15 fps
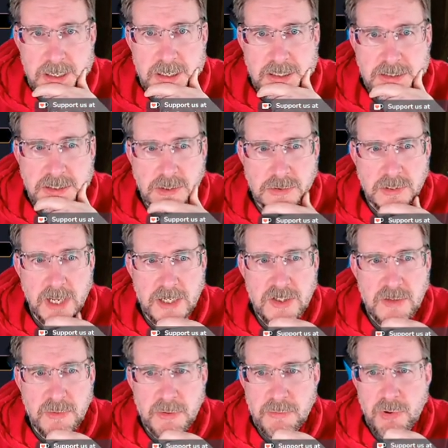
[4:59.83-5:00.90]
total
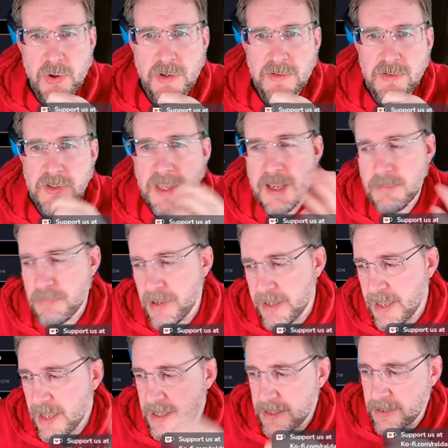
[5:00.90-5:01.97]
attribute points. You can play
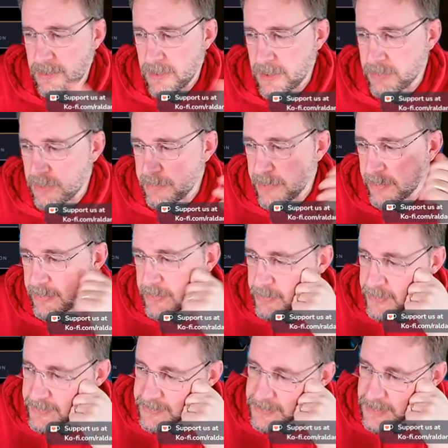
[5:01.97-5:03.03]
higher or lower powered
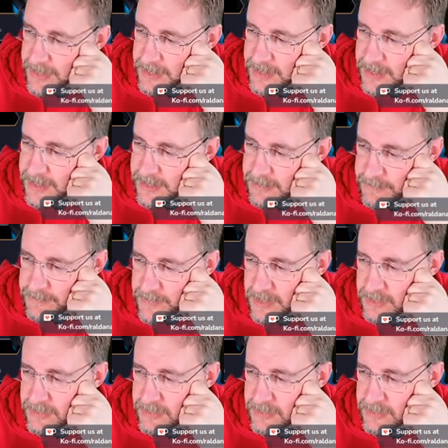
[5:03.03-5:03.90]
ones. Hey, Kai, how are you